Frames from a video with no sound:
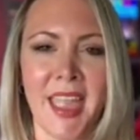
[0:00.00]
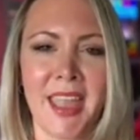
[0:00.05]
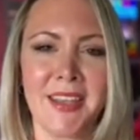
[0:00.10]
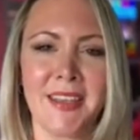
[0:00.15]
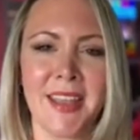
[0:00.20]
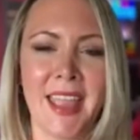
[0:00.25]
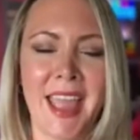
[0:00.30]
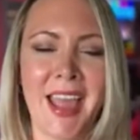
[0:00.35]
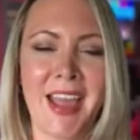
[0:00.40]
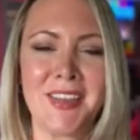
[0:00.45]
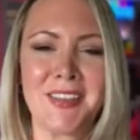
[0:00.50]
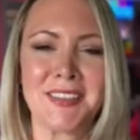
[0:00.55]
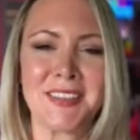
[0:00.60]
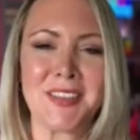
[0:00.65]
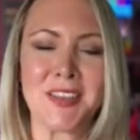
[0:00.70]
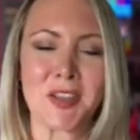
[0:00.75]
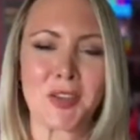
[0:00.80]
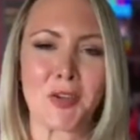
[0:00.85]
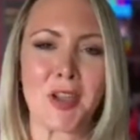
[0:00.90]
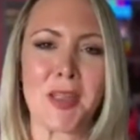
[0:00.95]
And how
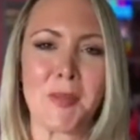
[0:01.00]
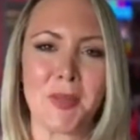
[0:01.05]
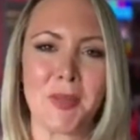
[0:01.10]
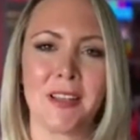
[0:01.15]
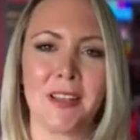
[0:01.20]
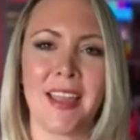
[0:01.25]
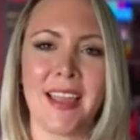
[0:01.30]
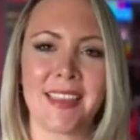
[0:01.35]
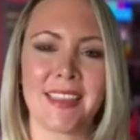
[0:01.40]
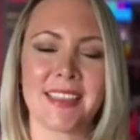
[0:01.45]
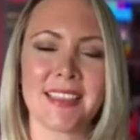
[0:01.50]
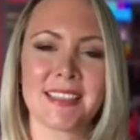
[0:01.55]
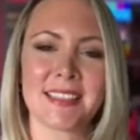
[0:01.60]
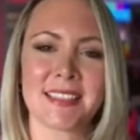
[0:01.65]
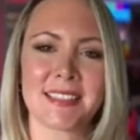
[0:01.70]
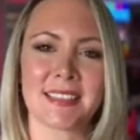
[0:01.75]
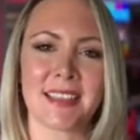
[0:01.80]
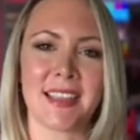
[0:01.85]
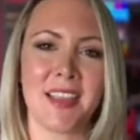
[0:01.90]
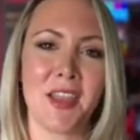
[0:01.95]
does an agreement like
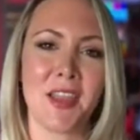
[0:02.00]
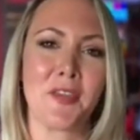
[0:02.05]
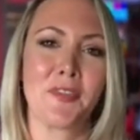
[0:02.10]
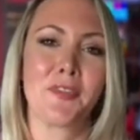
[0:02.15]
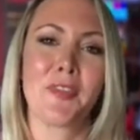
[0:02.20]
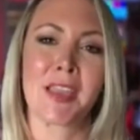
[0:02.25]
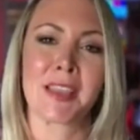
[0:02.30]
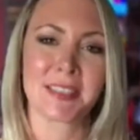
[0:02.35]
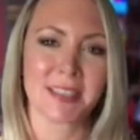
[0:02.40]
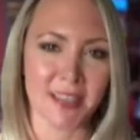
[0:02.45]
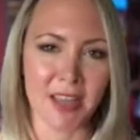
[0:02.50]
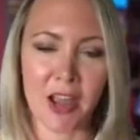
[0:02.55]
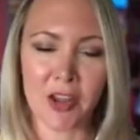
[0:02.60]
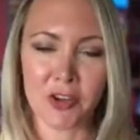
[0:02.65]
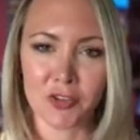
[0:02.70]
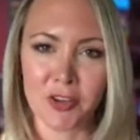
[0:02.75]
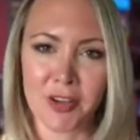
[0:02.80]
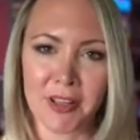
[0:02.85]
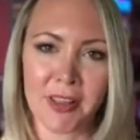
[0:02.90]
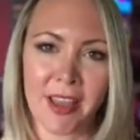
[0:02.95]
this affect a
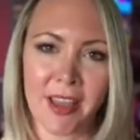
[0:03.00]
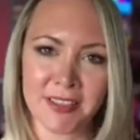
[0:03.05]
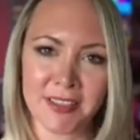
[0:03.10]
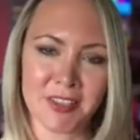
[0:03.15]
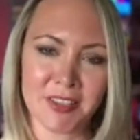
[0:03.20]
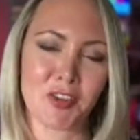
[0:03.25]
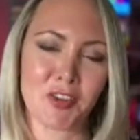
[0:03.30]
country like